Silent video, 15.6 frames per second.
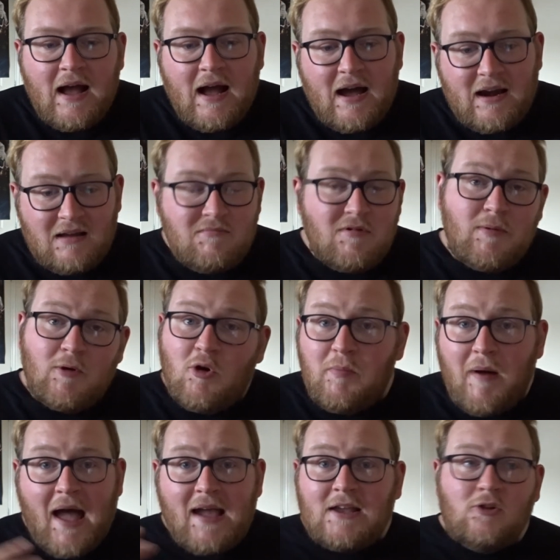And then maybe go
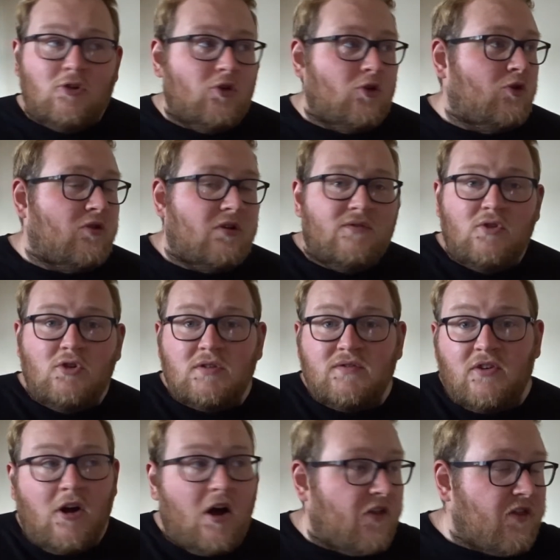back and do reviews
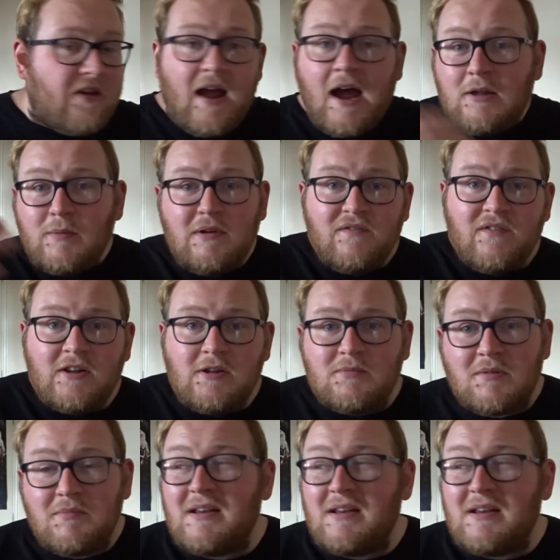for other Halloween films.